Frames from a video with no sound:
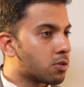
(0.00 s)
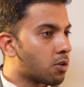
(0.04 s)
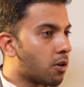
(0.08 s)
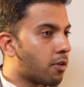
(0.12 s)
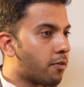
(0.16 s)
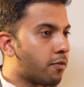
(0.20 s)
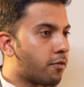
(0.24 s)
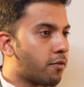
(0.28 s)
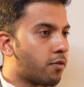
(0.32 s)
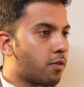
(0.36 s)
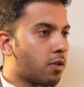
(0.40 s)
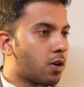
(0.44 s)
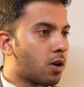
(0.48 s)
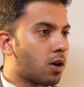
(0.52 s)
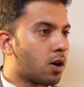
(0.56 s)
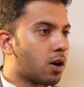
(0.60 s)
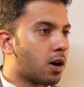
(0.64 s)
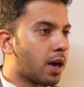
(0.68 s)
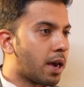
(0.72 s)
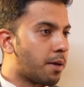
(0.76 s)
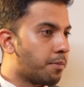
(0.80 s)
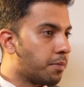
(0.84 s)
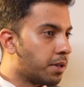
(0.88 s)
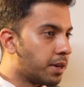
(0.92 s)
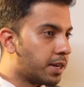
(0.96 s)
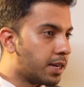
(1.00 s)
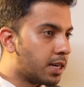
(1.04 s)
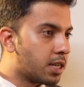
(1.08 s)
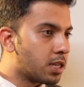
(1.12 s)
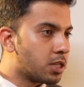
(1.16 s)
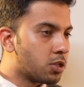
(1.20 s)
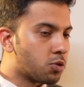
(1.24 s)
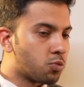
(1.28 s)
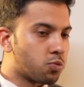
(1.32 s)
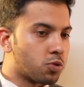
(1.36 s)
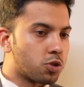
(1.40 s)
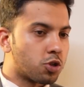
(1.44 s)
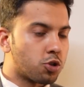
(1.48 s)
of
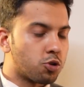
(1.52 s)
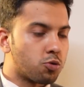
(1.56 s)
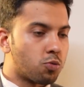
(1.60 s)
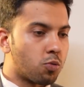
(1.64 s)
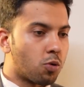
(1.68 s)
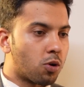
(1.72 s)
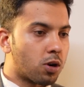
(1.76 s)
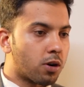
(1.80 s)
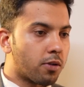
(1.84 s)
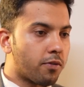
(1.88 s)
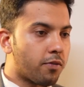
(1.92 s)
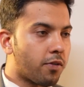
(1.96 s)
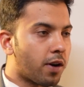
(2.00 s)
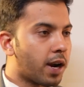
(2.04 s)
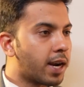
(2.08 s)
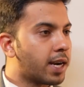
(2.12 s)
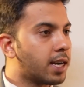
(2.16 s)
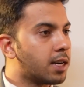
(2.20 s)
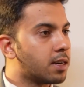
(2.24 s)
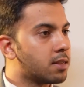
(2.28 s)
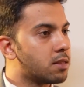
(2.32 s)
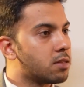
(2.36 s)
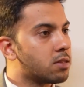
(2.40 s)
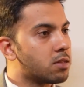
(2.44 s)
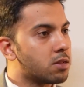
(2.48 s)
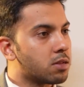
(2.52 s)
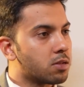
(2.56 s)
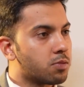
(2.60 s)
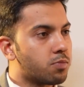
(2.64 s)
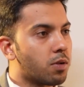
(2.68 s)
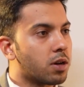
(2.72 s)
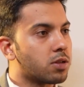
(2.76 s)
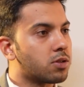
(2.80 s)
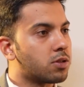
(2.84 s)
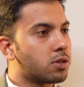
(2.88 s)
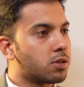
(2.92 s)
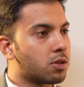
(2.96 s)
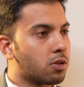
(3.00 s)
amenities which you won't find in this
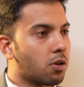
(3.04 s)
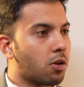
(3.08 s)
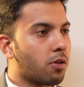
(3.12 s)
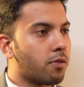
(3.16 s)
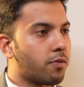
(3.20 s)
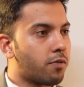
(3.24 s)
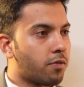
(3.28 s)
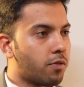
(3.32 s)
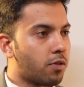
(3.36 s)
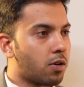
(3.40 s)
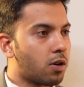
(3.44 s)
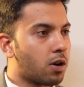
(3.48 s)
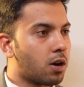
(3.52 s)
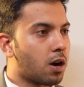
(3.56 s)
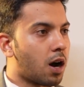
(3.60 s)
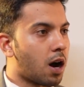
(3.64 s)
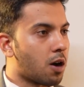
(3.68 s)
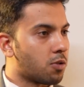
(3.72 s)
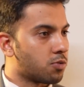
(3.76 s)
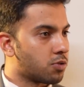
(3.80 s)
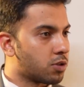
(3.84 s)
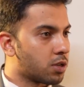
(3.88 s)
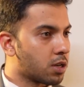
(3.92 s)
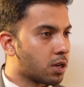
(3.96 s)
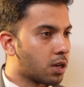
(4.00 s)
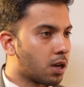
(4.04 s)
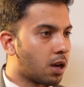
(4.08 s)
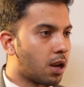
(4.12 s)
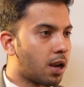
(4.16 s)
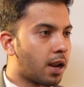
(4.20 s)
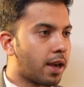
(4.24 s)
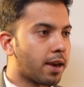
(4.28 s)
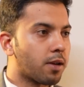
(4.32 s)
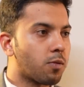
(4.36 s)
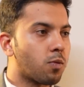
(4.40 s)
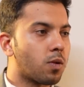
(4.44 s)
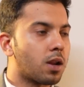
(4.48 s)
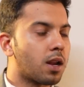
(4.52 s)
budget of housing.
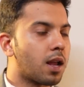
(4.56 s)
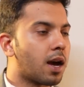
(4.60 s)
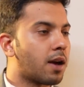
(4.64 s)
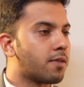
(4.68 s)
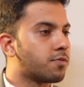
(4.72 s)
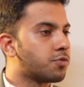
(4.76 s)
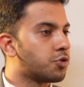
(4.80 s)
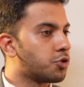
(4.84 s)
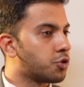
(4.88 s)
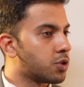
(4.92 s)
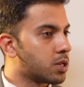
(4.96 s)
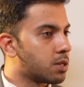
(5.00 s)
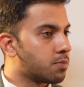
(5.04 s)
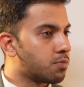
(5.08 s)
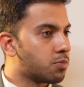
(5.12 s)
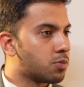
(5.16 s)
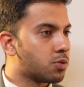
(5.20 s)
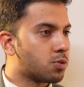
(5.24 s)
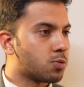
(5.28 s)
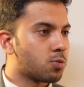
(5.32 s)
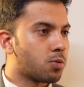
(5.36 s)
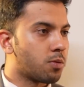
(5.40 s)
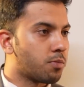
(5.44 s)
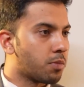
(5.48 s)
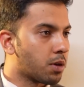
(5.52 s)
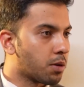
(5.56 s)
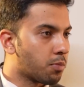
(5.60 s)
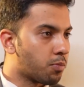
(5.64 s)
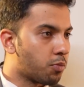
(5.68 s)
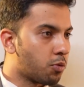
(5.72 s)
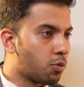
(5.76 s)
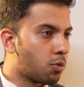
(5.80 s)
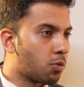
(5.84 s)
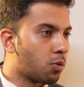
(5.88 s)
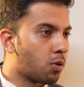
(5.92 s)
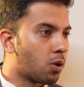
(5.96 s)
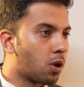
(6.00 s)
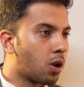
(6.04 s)
Like we'll have gym, swimming
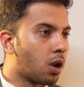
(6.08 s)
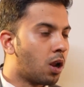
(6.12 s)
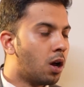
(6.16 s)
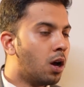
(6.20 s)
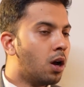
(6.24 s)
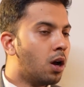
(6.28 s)
pool,